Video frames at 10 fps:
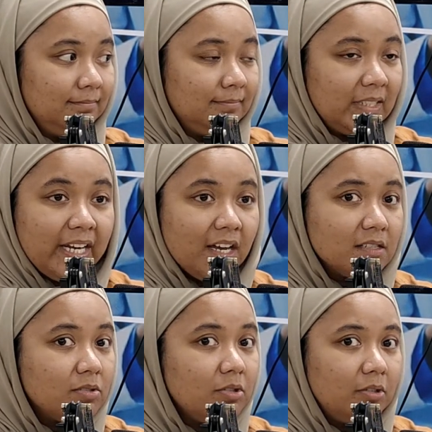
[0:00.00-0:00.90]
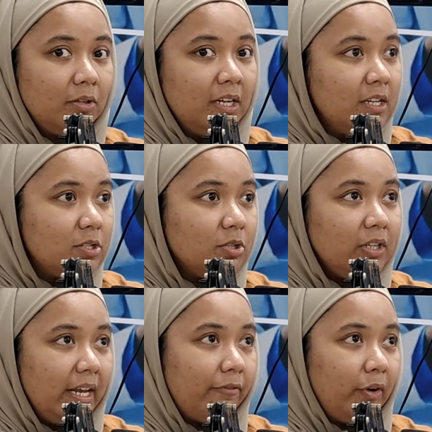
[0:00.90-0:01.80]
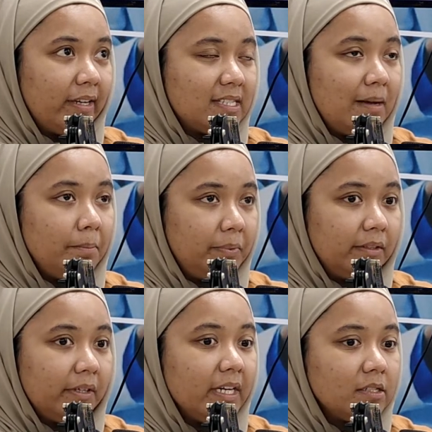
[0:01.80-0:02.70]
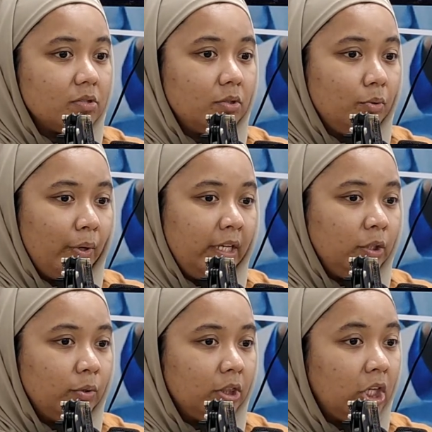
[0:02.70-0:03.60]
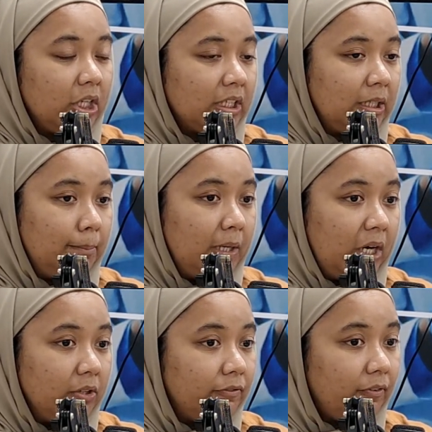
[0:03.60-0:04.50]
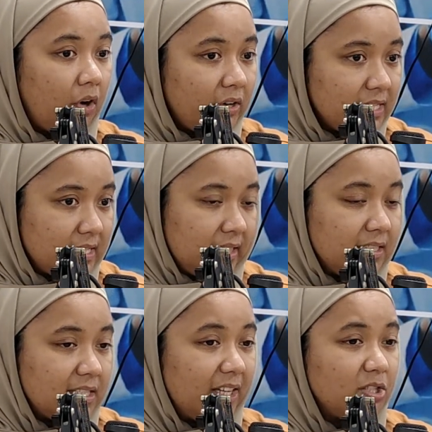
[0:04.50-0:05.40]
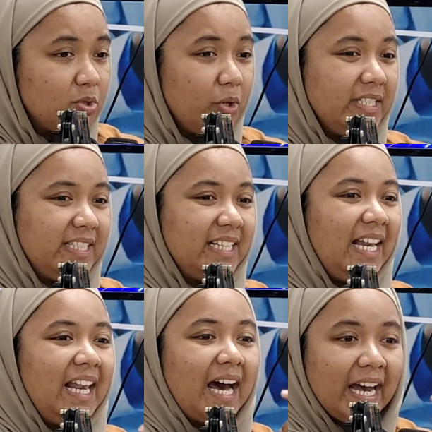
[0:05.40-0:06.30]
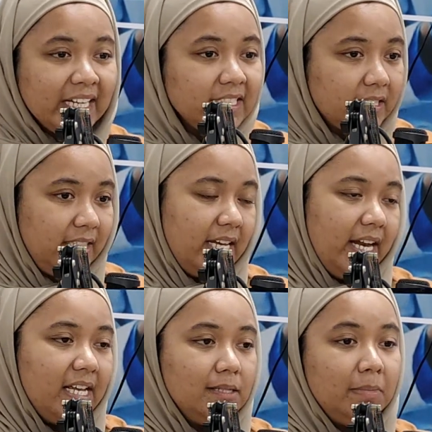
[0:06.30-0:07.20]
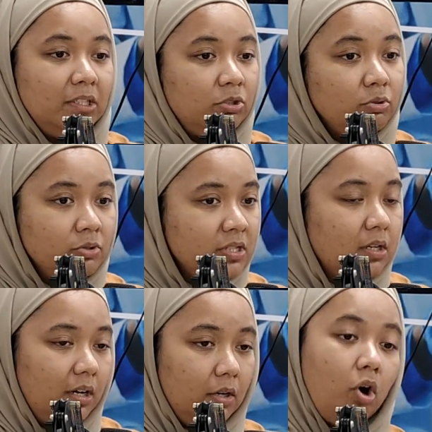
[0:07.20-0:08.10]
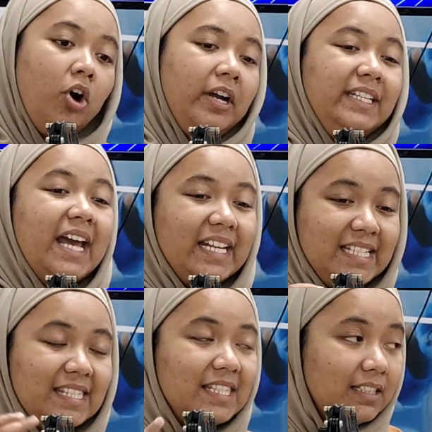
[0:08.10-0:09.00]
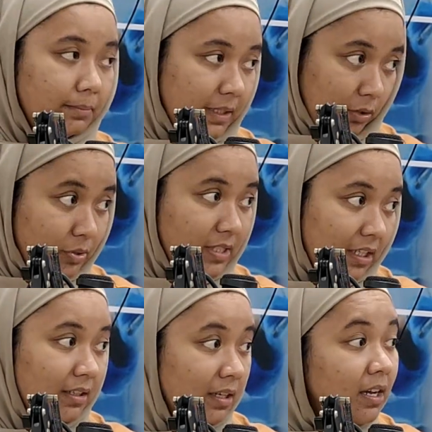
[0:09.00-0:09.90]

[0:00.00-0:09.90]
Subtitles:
Yeah, so like for example, right? So when you talk about fluorescence, so the light that has been used or that is still being used in